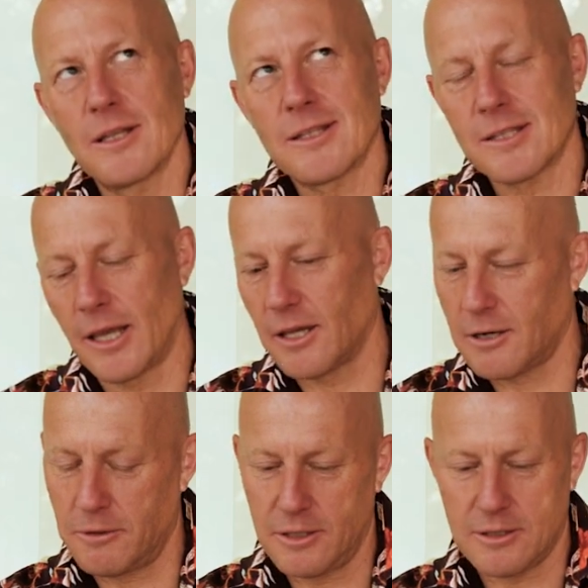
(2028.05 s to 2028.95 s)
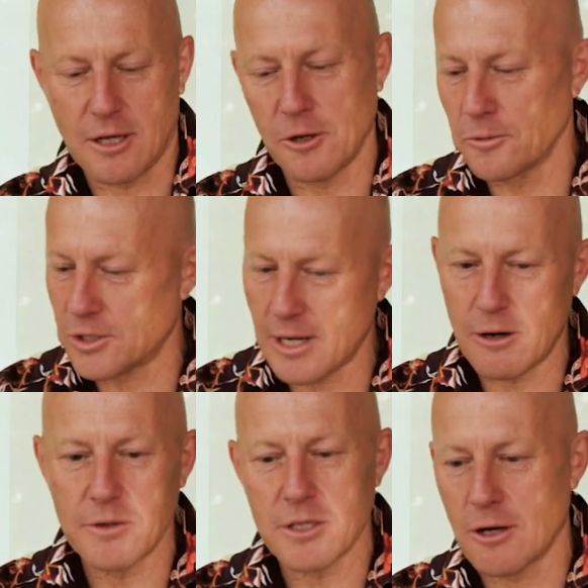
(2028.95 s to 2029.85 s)
think with the cold
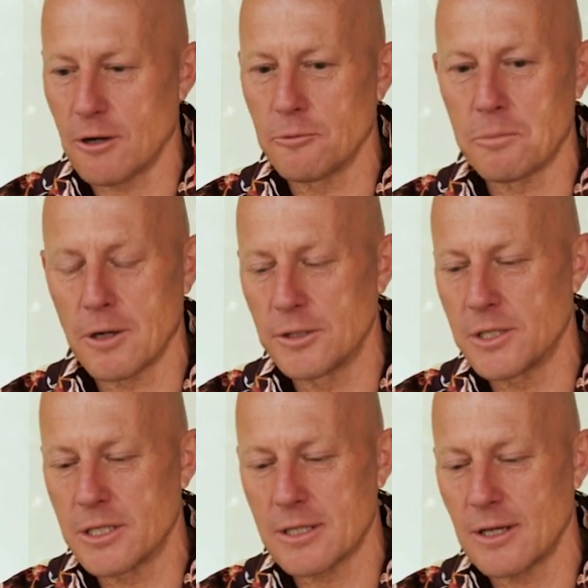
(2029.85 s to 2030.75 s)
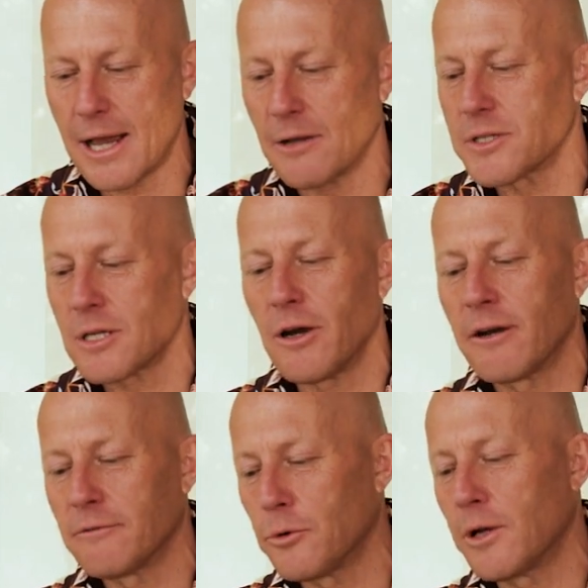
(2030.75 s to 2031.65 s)
showers, the cold plunge is outside
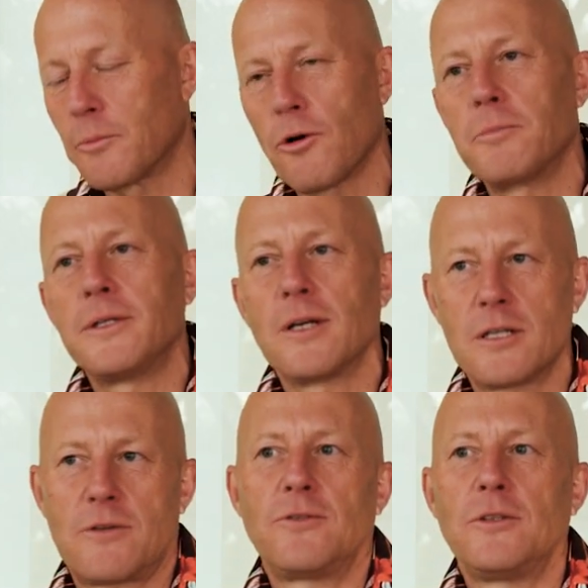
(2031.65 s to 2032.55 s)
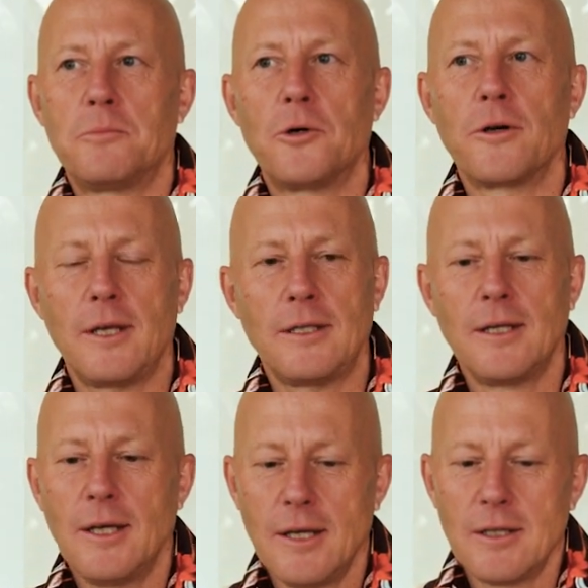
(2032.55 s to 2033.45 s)
of what it probably does for your body,
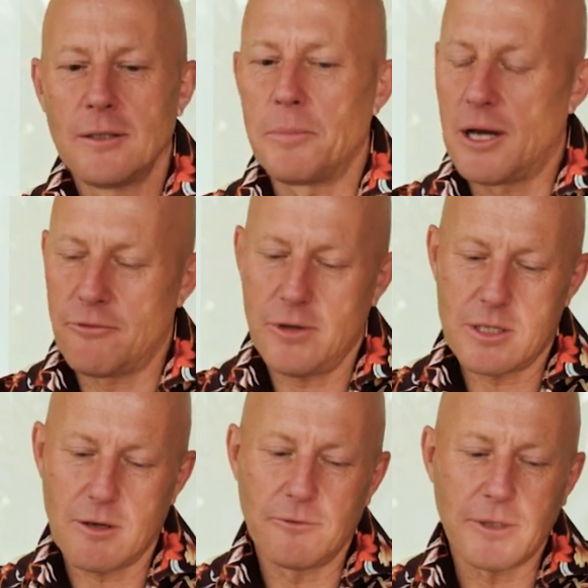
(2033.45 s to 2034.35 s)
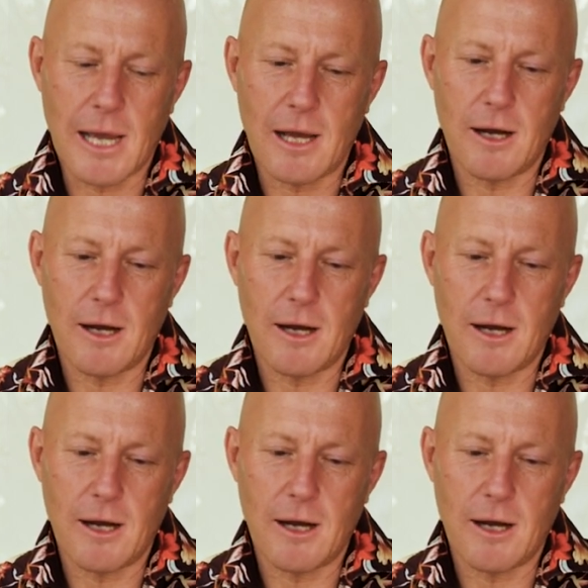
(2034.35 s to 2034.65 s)
the benefits of that.